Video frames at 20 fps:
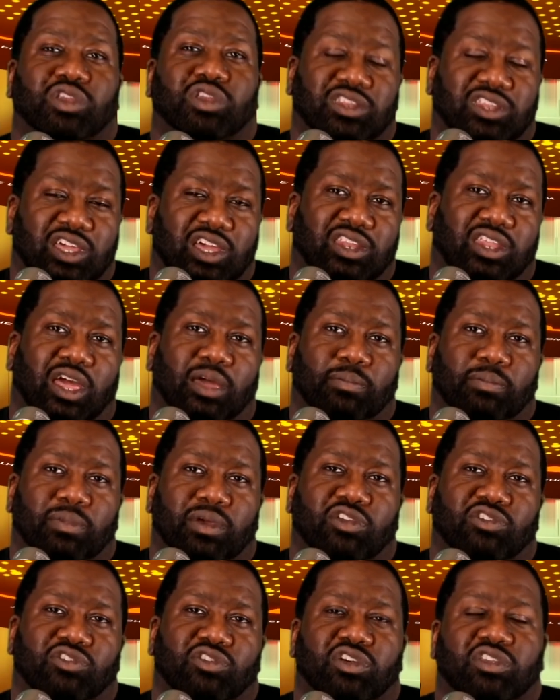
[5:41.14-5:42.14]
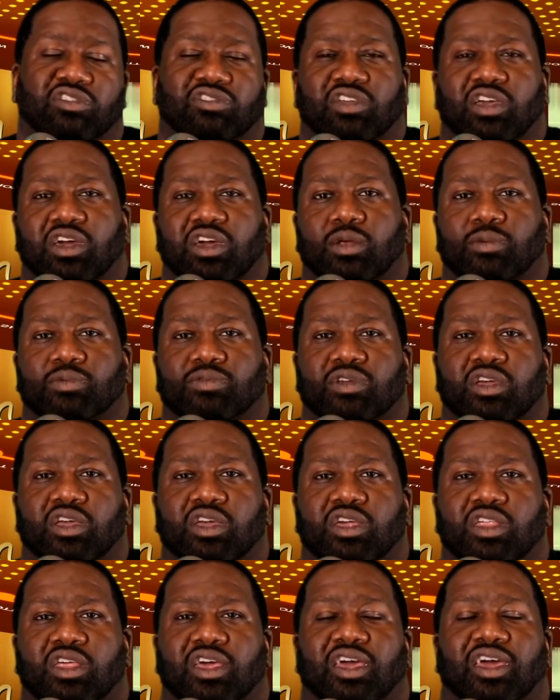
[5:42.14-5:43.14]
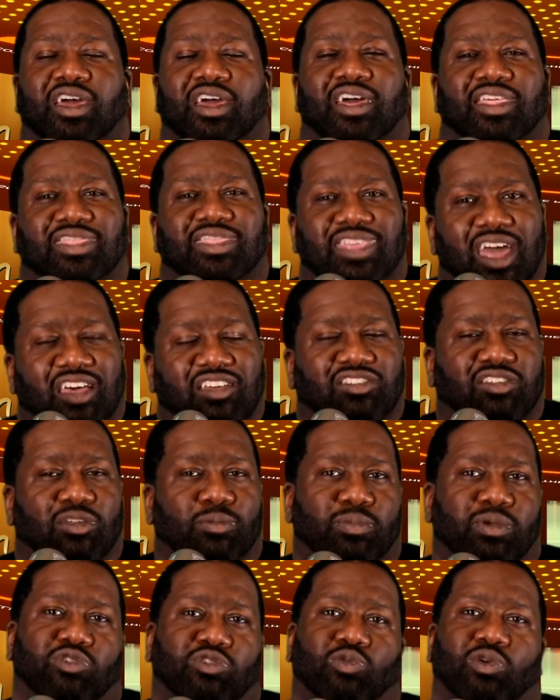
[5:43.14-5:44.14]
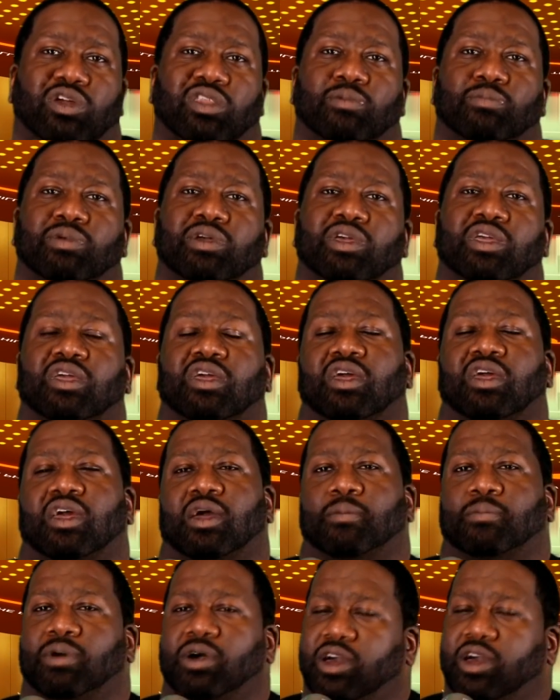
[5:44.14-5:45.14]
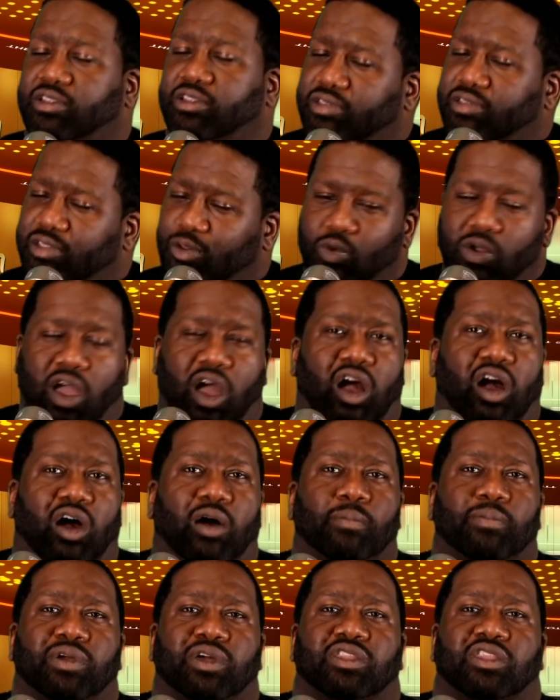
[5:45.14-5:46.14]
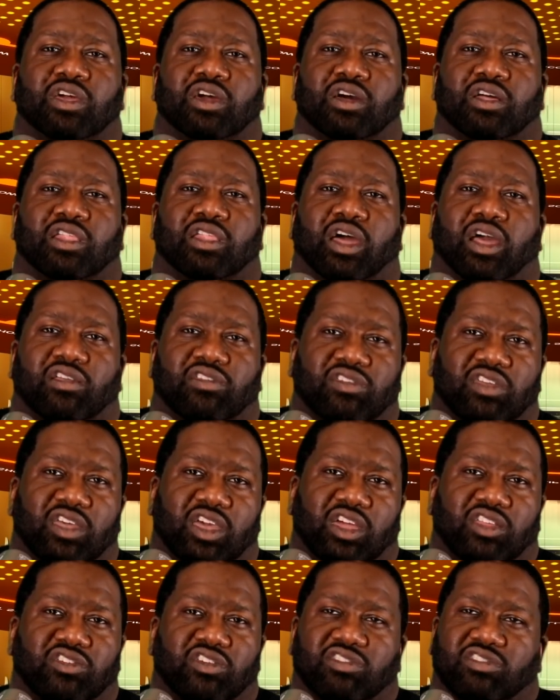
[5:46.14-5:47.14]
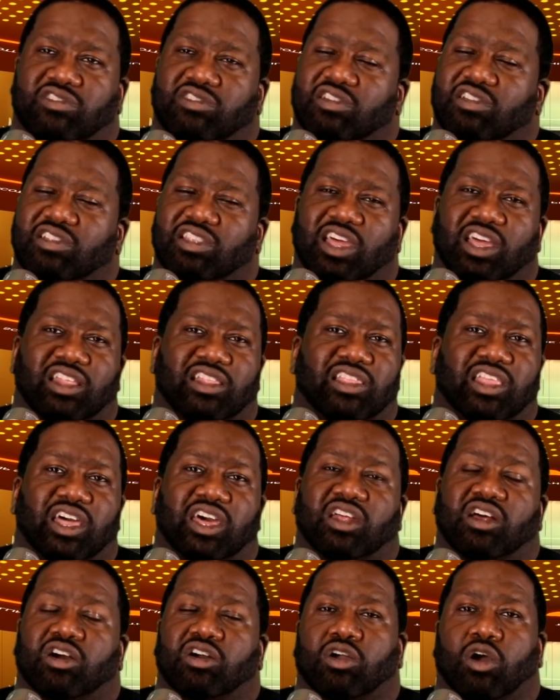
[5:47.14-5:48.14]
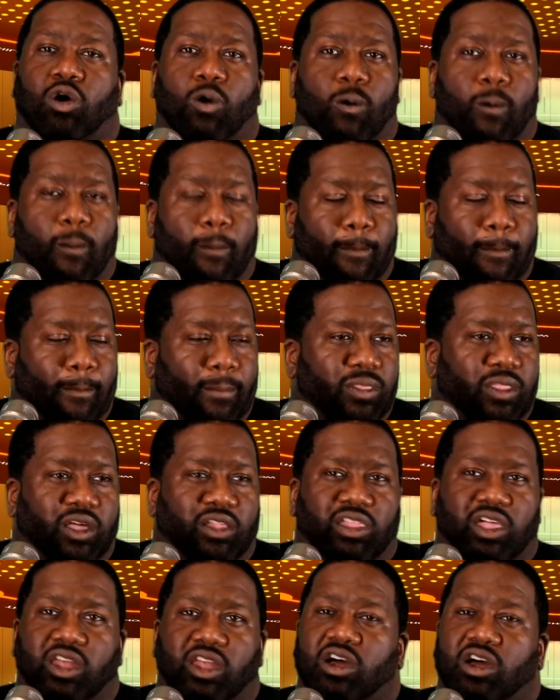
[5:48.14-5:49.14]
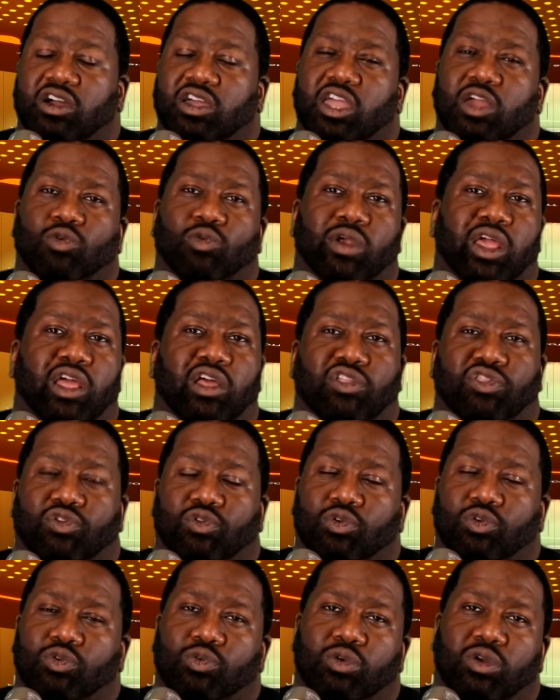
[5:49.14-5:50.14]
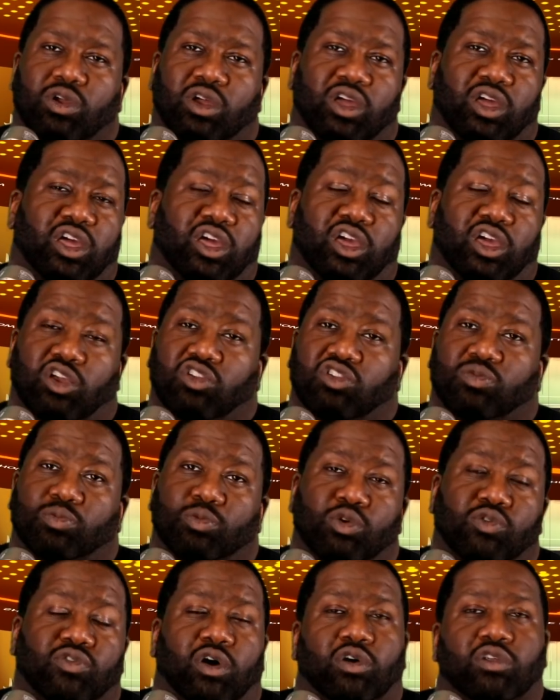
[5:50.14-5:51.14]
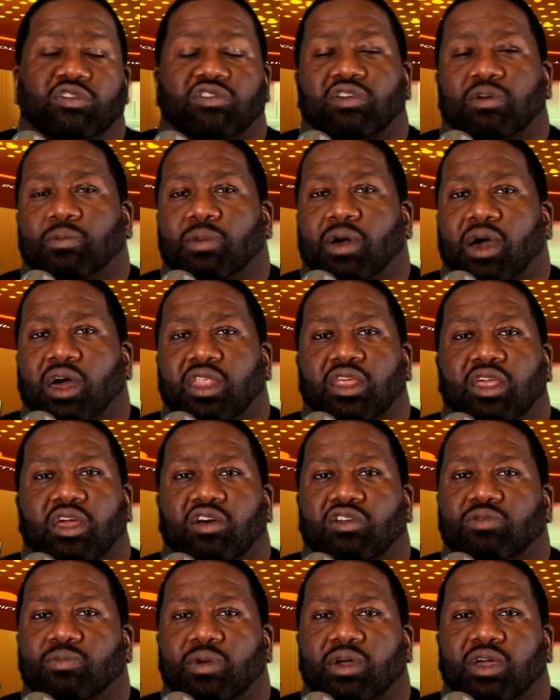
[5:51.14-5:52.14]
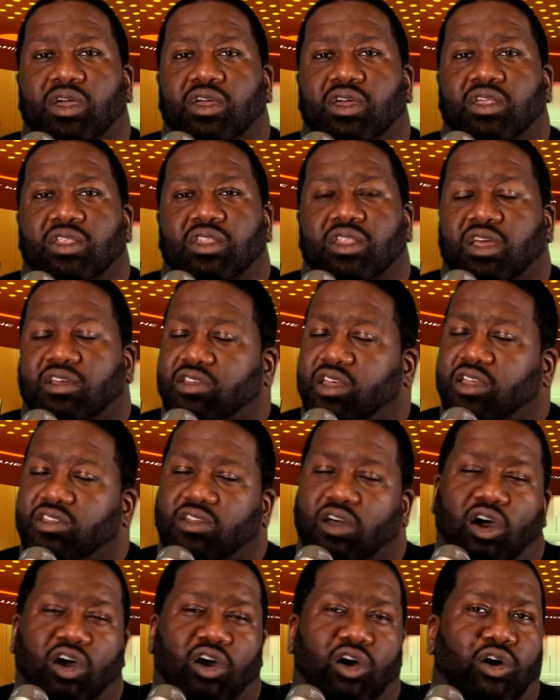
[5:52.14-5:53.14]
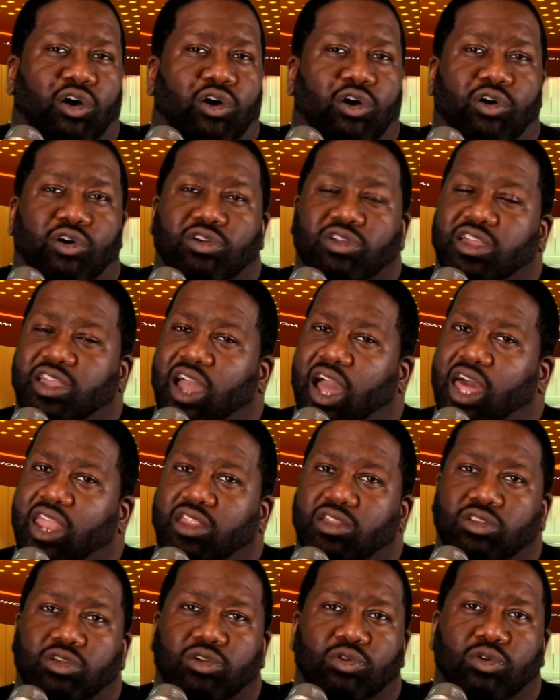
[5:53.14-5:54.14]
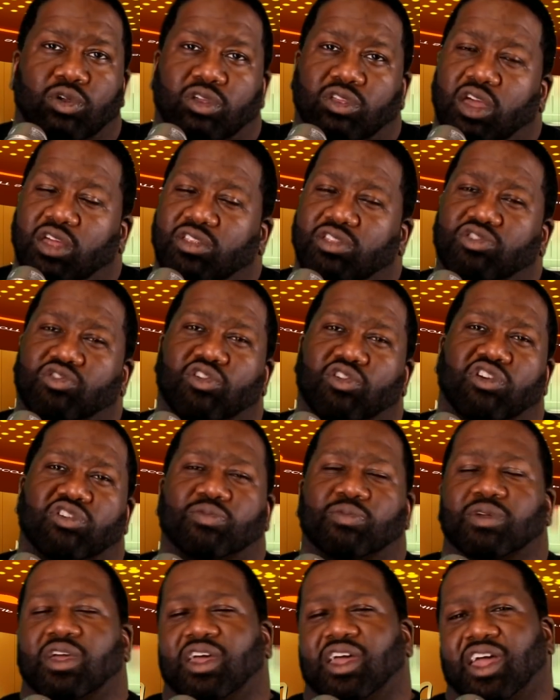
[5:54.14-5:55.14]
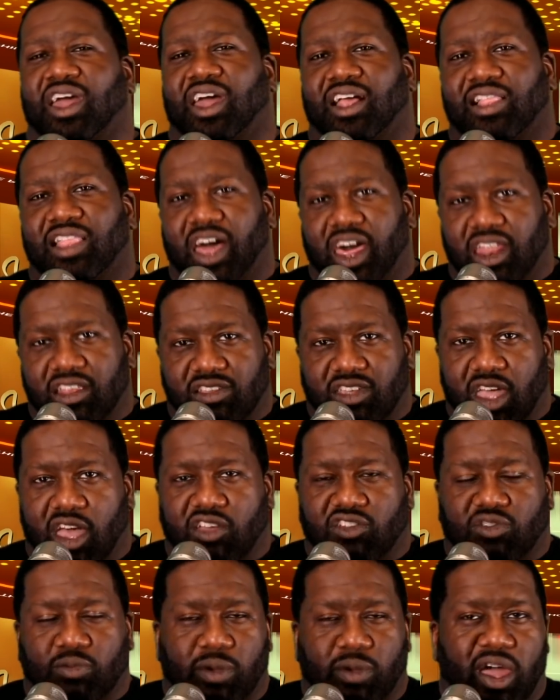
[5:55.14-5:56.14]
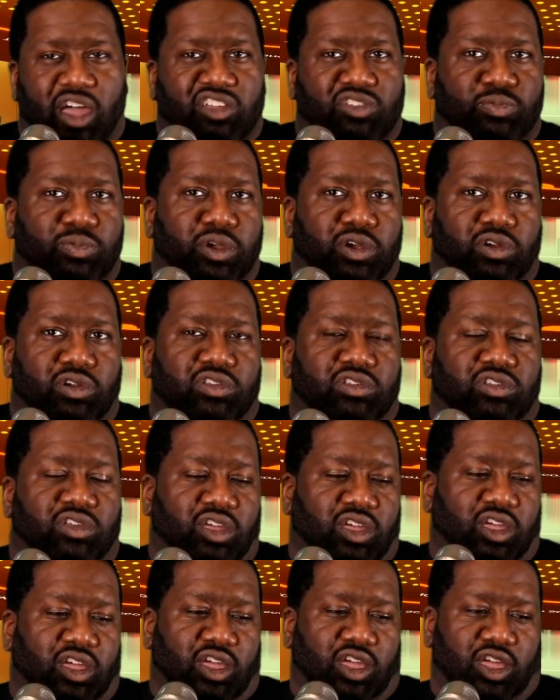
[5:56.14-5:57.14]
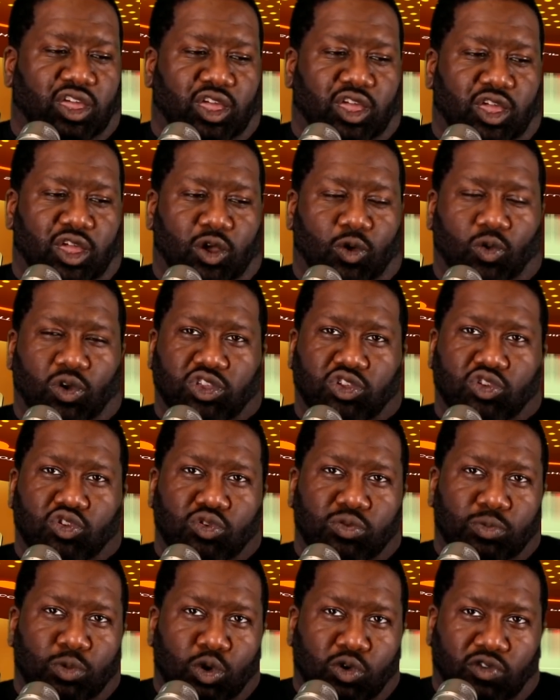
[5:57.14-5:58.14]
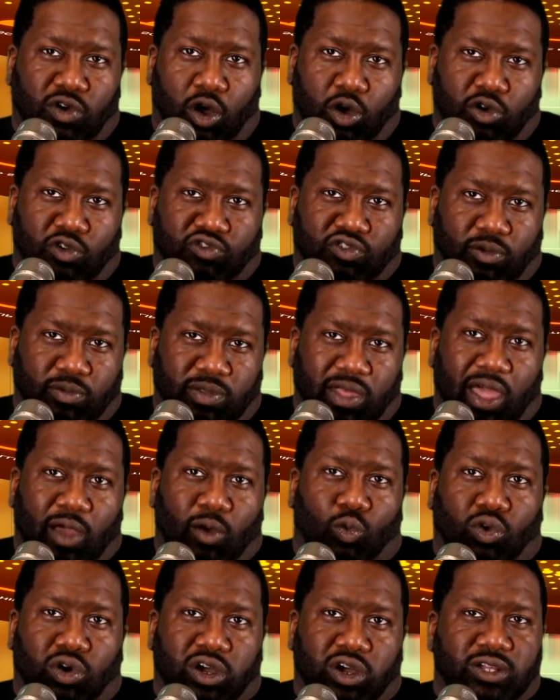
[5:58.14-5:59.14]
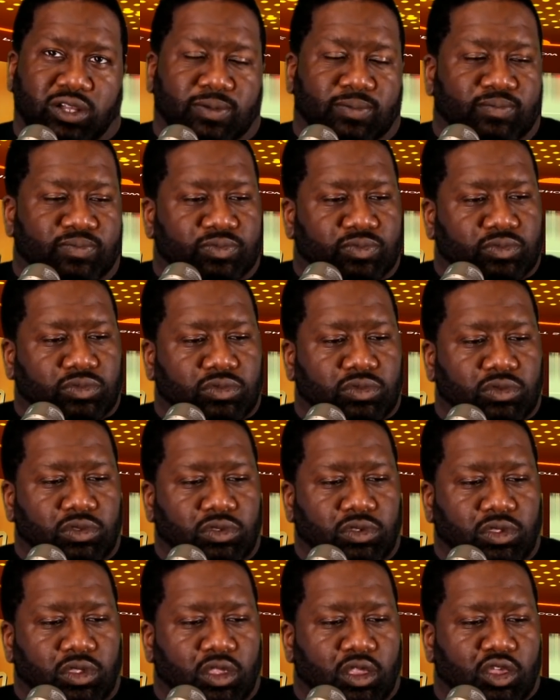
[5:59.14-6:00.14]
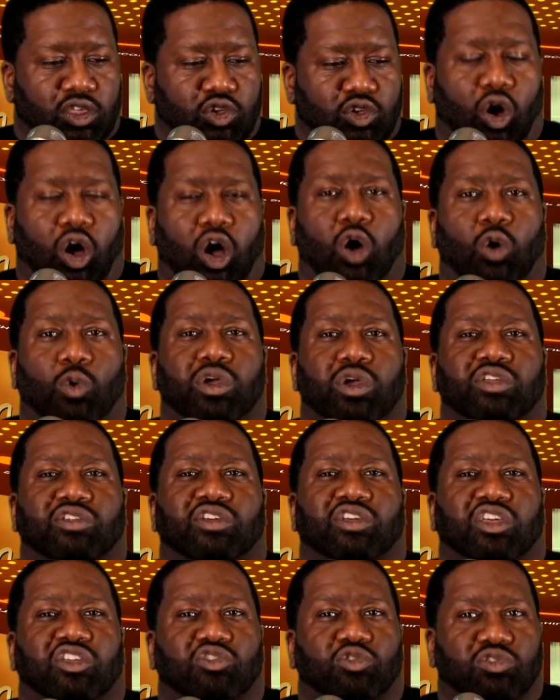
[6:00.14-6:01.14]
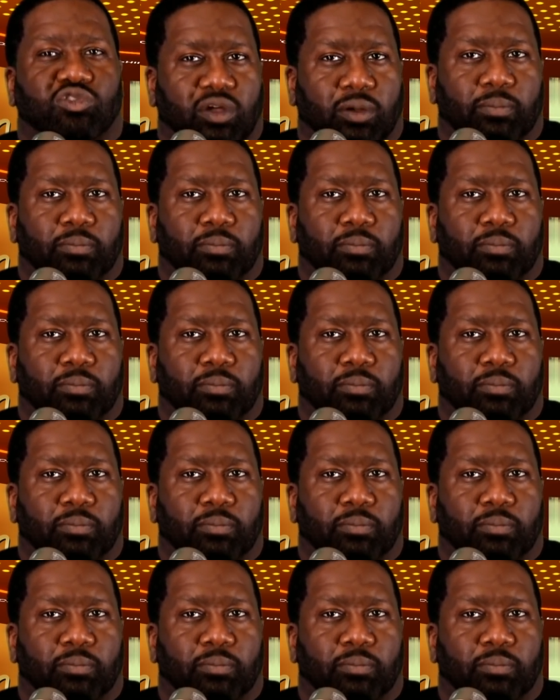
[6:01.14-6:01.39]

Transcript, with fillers: wouldn't have did that mess. You understand what I'm saying? That's the best way to be. But we all been there. Like I said, just just let let her go let, let her get ran through. And you just move on to somebody else, man. Like that's all you got to do. And, and trust me, a lot of times from my experience, when you move on from that one, you always will get you